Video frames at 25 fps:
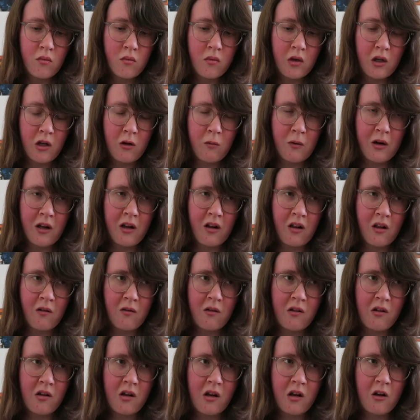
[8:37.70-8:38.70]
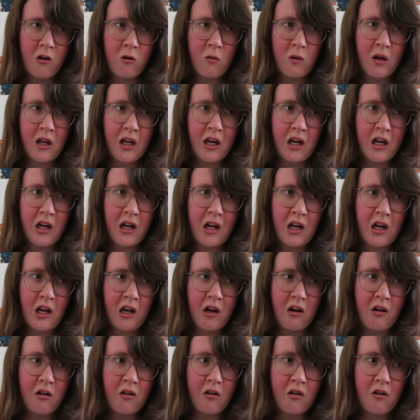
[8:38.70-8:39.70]
in 2017 and
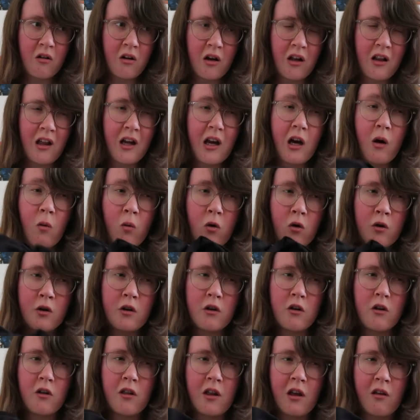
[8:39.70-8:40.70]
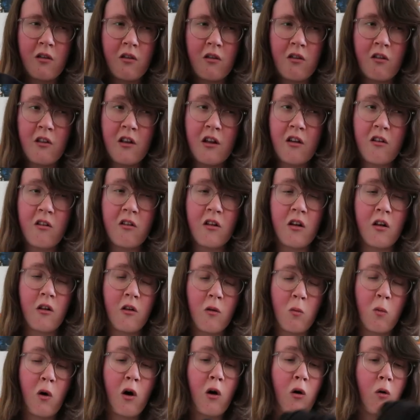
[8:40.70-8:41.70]
2018. I think I wore it in 2016
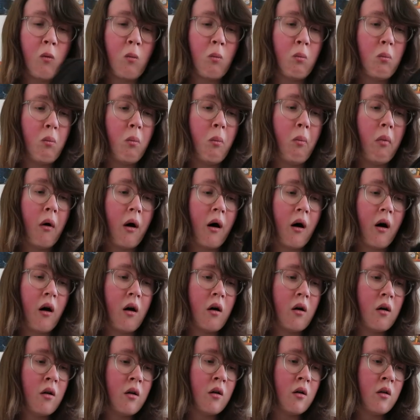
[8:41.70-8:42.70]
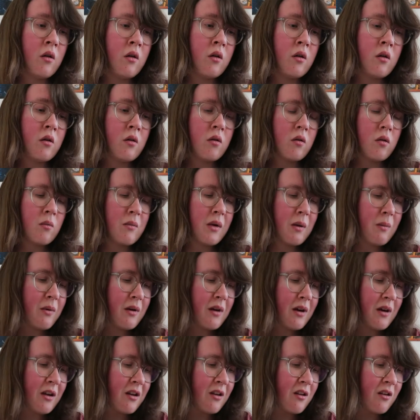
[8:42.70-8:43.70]
as well, but maybe
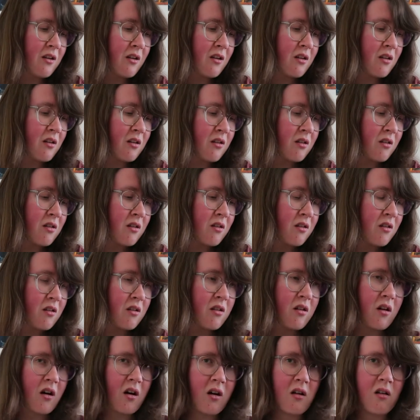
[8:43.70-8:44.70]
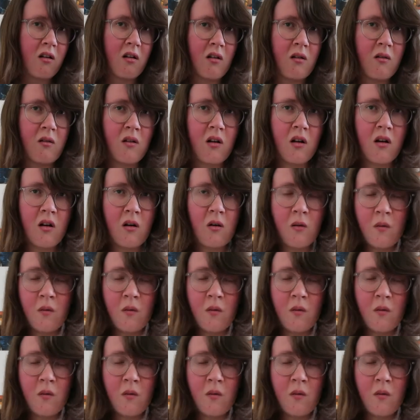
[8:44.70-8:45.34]
I didn't. I don't know.